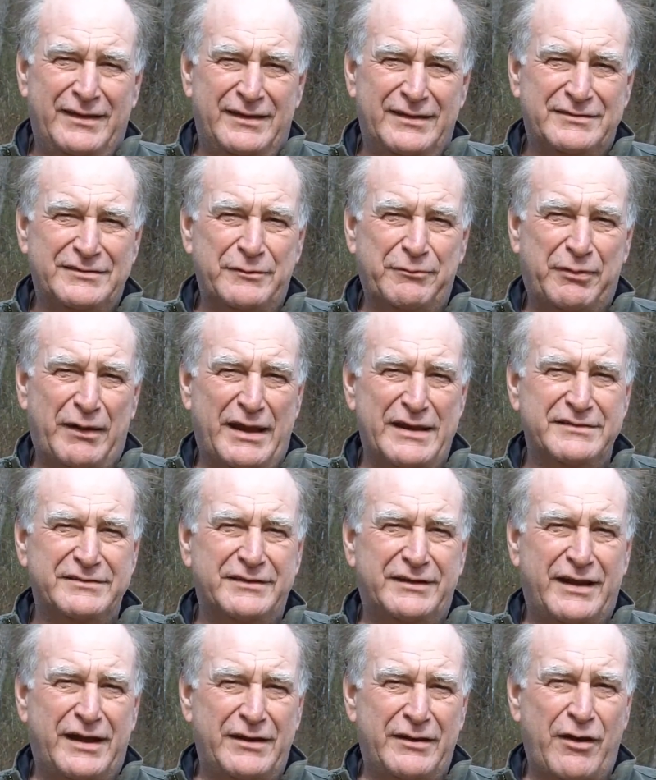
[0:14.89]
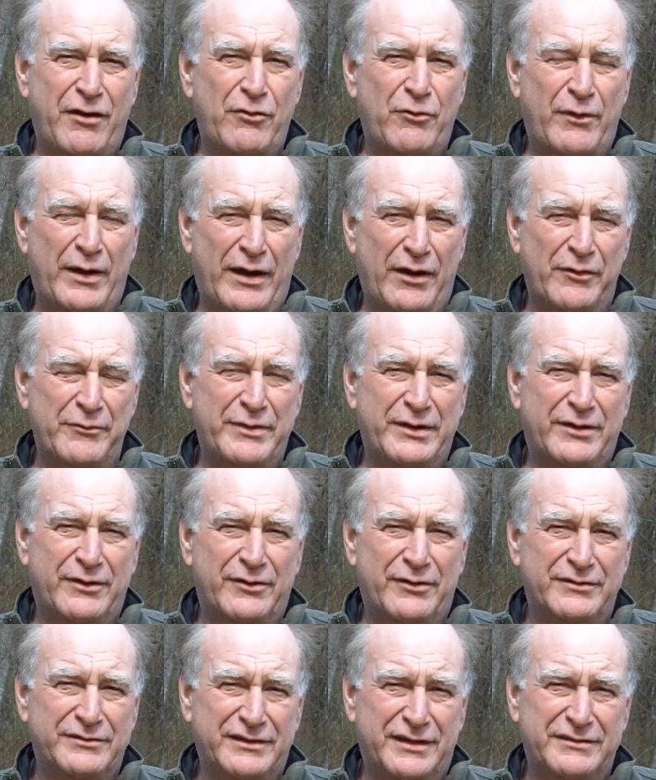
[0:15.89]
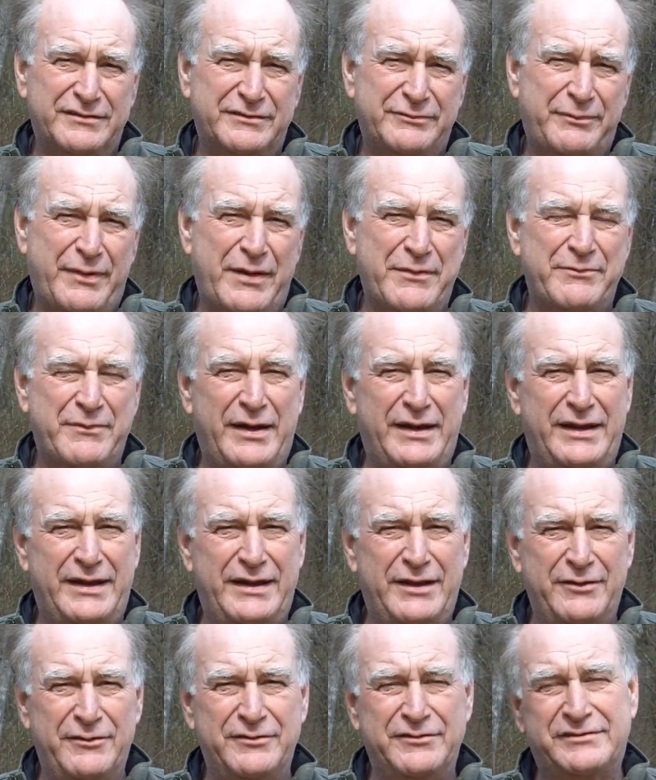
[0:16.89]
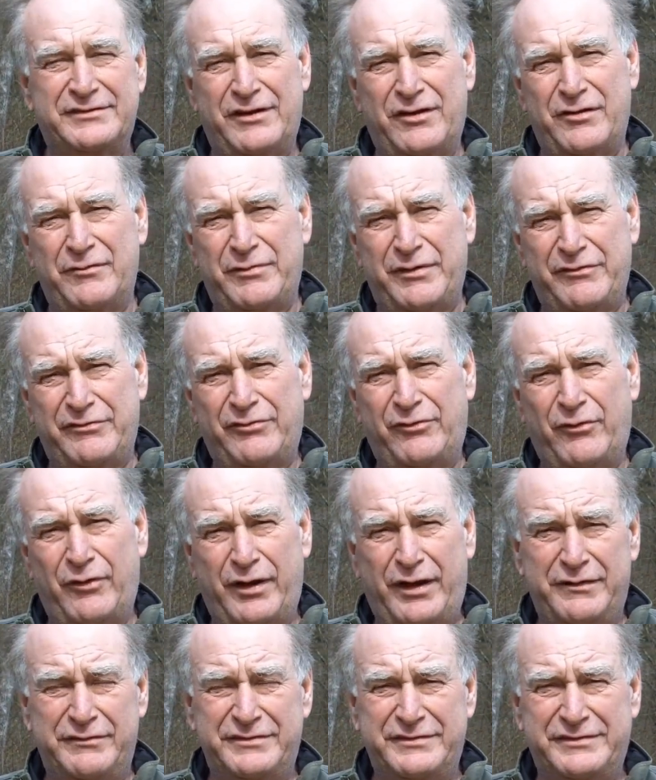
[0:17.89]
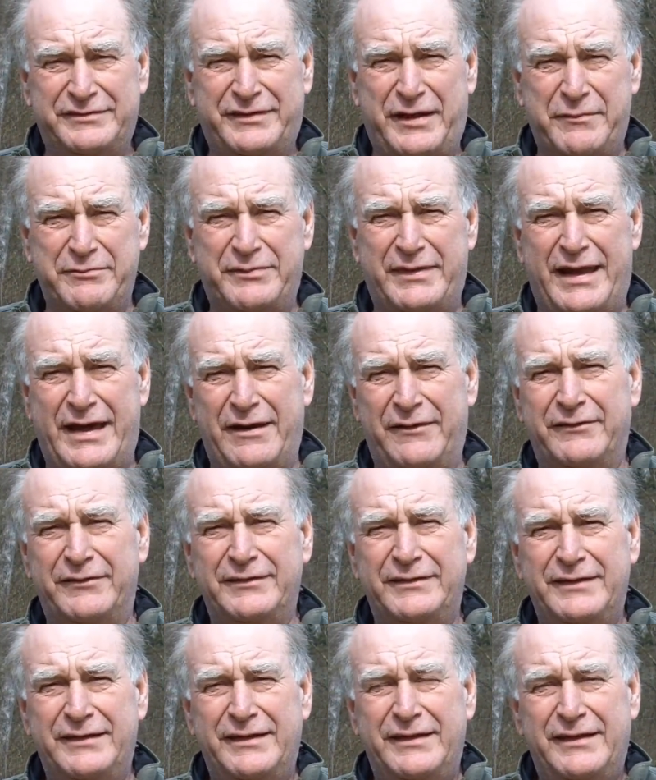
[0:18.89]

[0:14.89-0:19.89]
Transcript: It's a place that I know well because I spent many years there before I stepped out